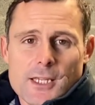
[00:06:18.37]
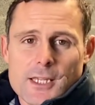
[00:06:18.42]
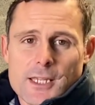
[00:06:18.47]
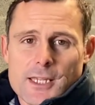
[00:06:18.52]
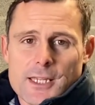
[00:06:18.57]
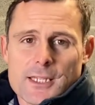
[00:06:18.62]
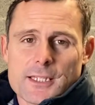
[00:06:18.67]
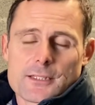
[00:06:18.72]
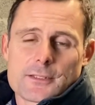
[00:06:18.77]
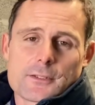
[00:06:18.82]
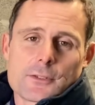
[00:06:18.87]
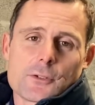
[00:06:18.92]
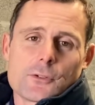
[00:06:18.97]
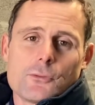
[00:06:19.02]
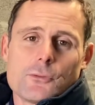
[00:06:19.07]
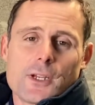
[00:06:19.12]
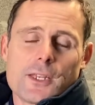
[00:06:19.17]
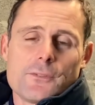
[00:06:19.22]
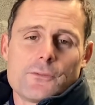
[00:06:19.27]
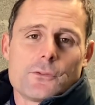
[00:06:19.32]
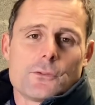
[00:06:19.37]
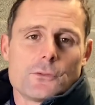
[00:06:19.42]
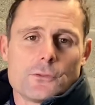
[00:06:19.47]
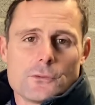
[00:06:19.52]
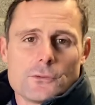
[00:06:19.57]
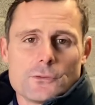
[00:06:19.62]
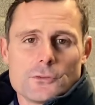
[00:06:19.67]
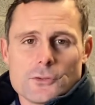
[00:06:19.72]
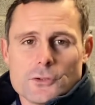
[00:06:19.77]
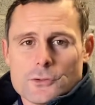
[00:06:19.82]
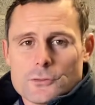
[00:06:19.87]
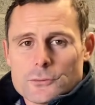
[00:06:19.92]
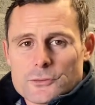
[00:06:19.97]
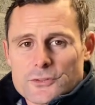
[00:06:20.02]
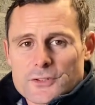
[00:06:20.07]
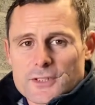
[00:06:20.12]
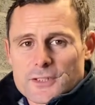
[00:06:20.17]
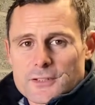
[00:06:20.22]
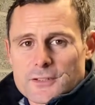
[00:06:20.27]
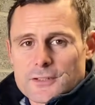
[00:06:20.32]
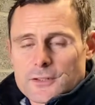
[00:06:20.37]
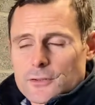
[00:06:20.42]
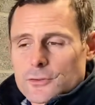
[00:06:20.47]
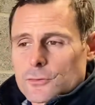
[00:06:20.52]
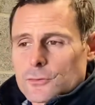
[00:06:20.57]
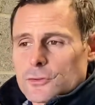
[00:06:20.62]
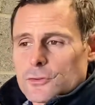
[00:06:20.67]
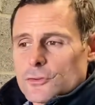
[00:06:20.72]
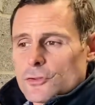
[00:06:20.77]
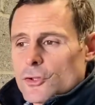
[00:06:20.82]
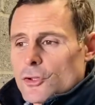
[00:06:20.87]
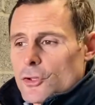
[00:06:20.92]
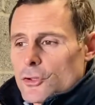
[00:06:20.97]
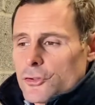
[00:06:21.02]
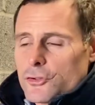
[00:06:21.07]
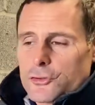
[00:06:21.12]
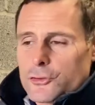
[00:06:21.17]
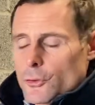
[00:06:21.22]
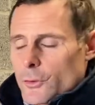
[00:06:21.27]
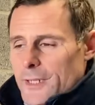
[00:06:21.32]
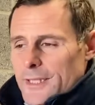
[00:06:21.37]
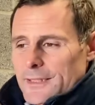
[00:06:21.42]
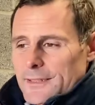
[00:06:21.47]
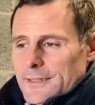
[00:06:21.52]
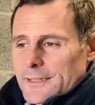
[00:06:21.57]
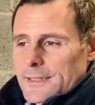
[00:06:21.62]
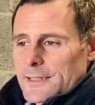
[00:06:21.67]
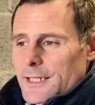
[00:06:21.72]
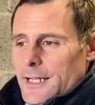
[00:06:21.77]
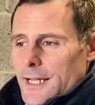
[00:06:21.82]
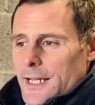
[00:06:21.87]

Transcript: is great for the horses' sort of joints,